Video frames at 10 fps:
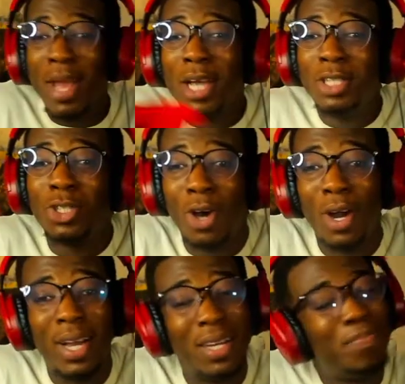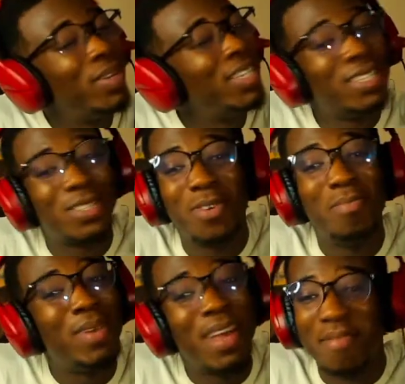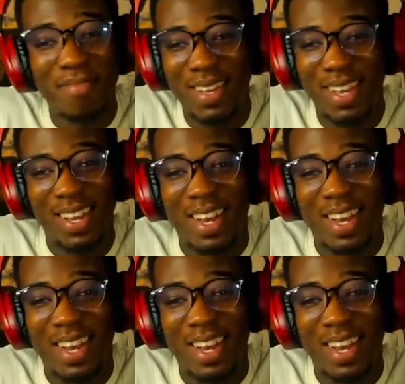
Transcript: enjoying, please don't blame me.